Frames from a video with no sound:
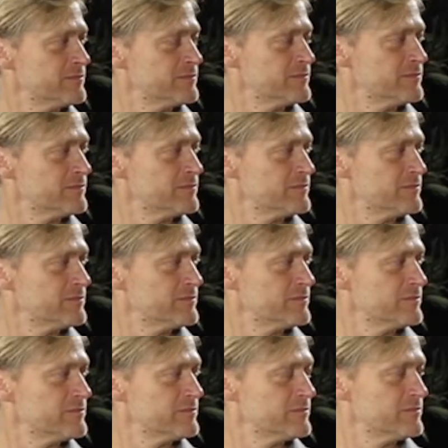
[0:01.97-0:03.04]

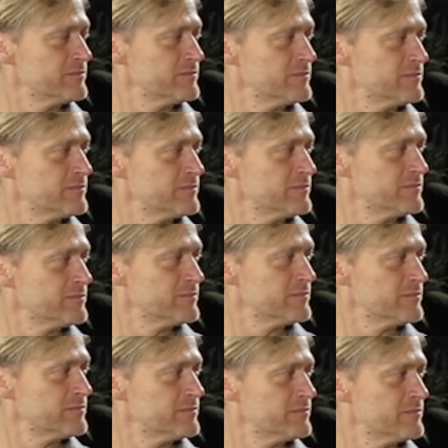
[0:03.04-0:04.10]

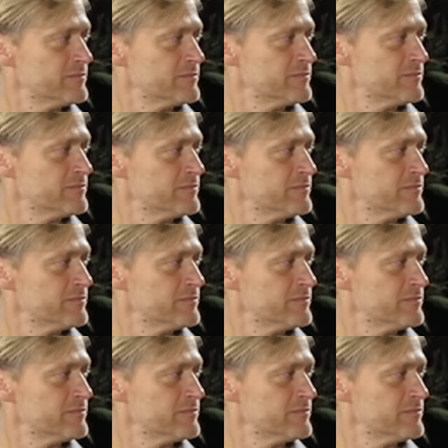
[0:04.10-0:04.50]
[no speech]